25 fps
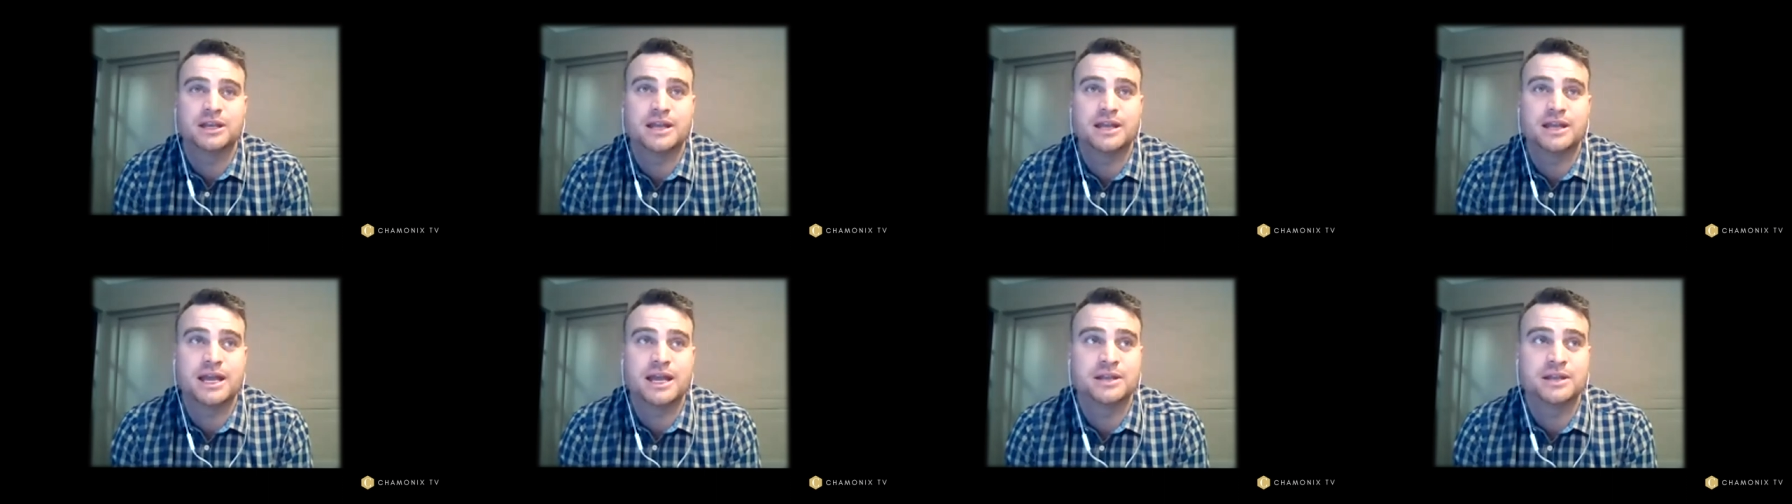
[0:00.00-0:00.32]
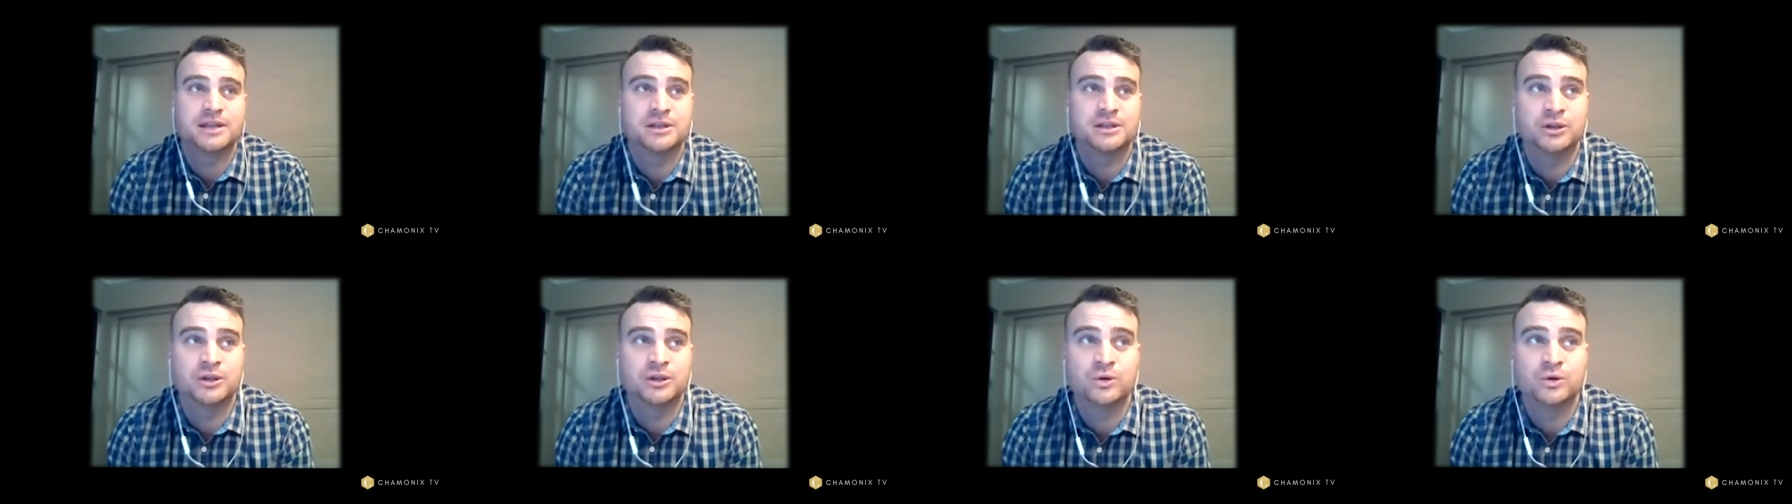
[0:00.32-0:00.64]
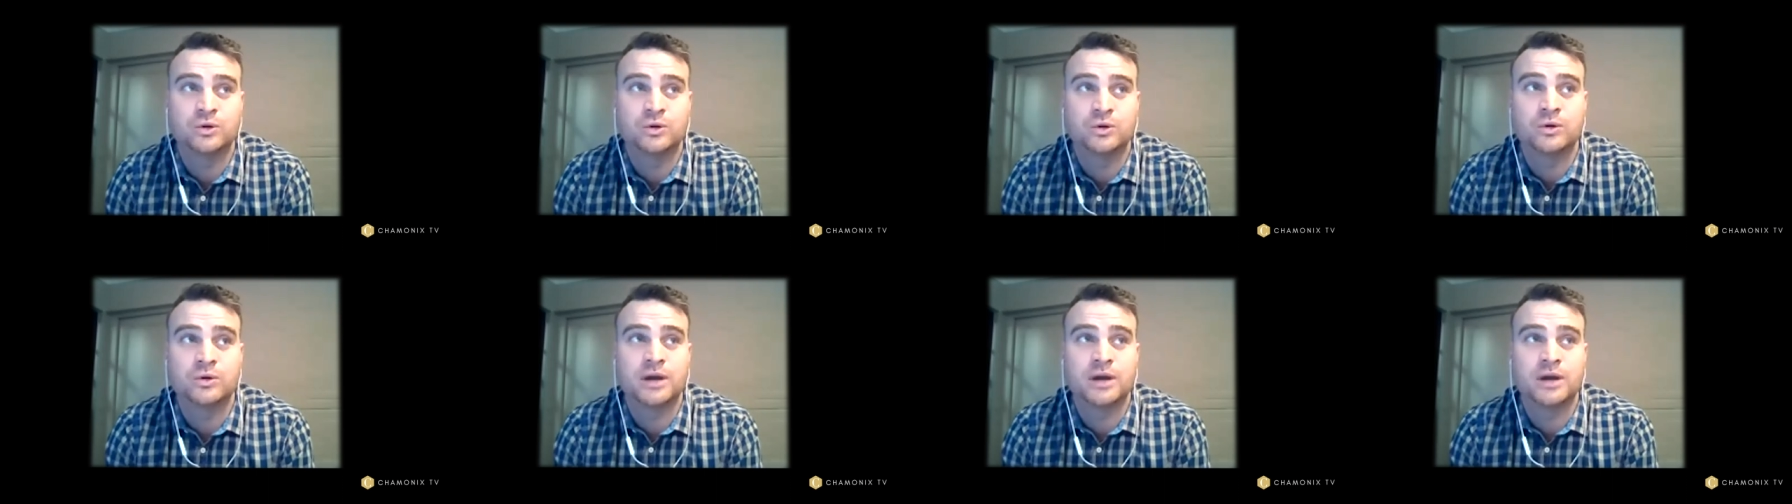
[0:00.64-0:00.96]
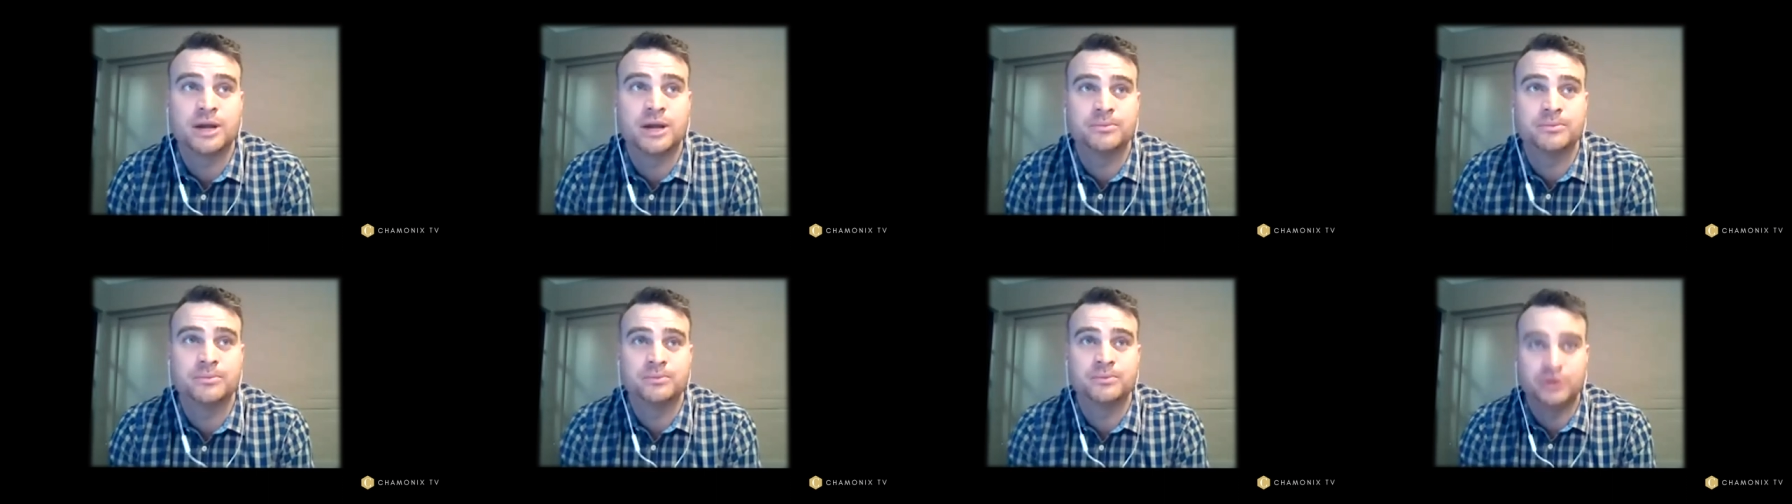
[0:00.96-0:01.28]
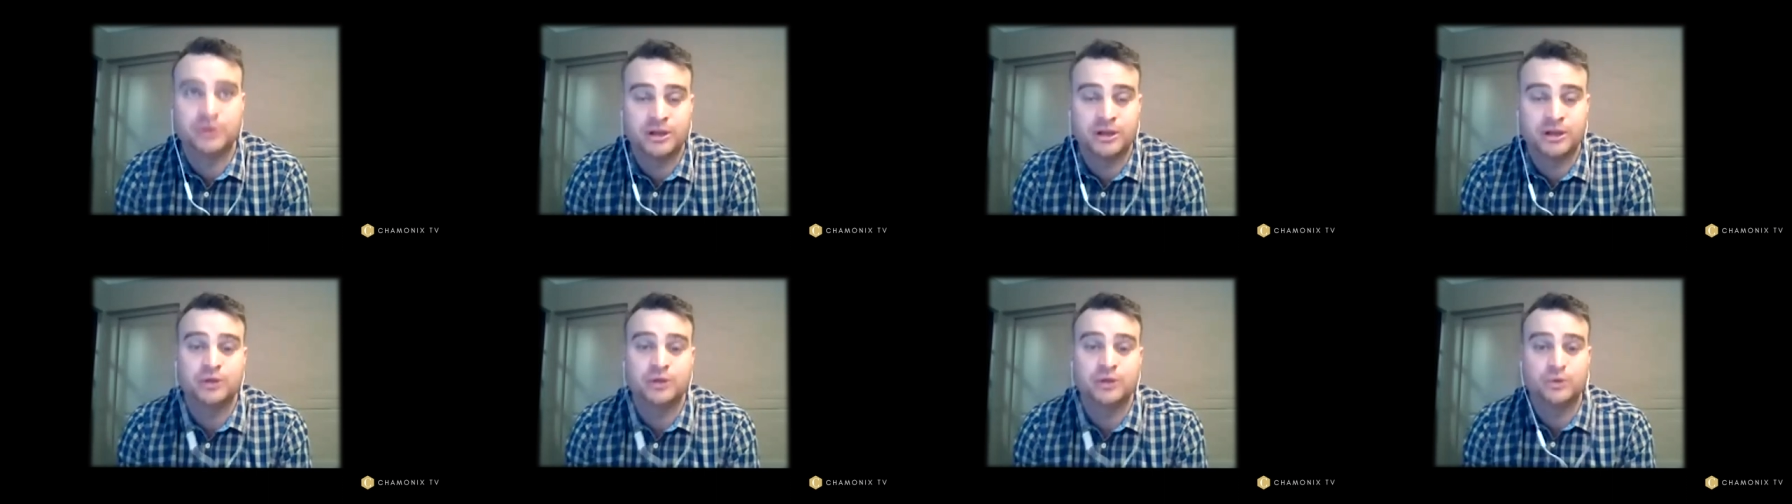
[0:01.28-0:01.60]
get at your, um, you know,